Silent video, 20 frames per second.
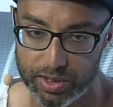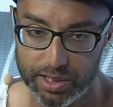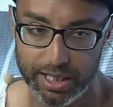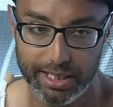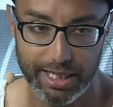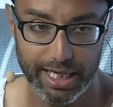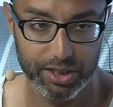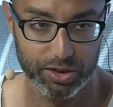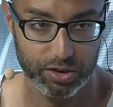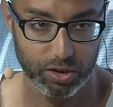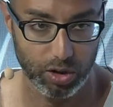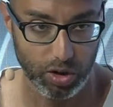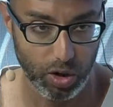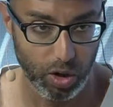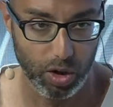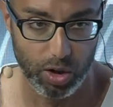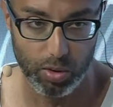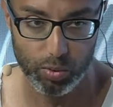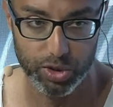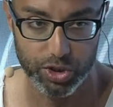international
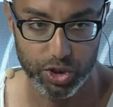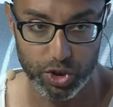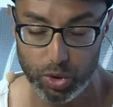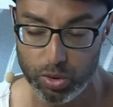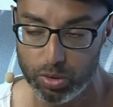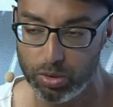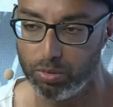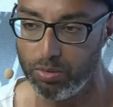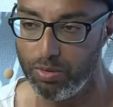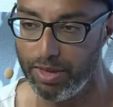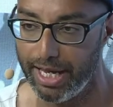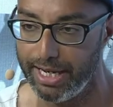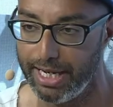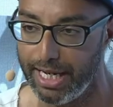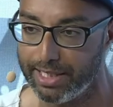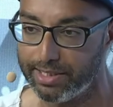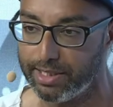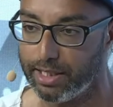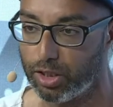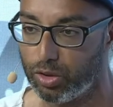law, which you then
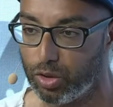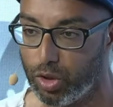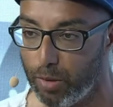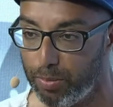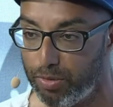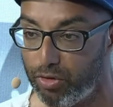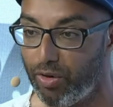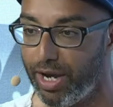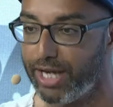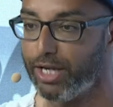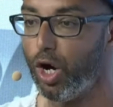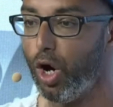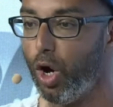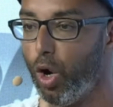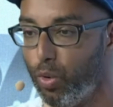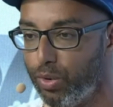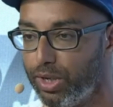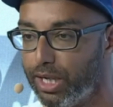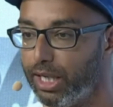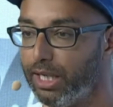as a copyright
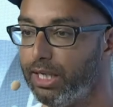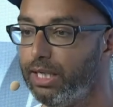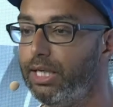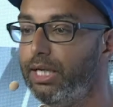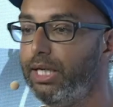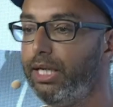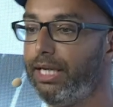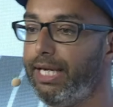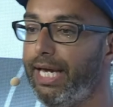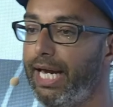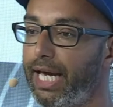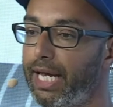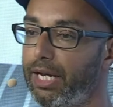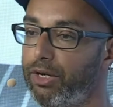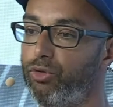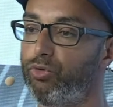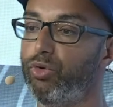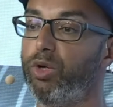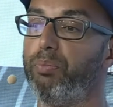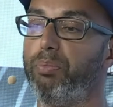owner
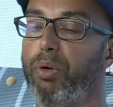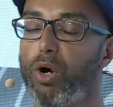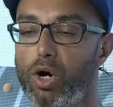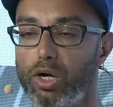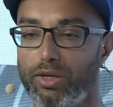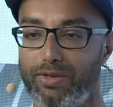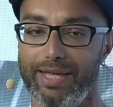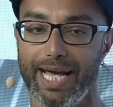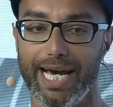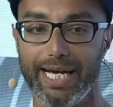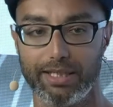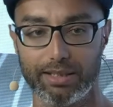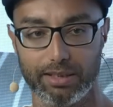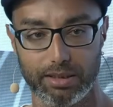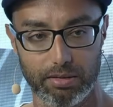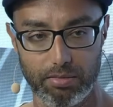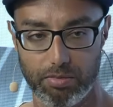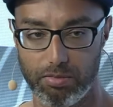can report that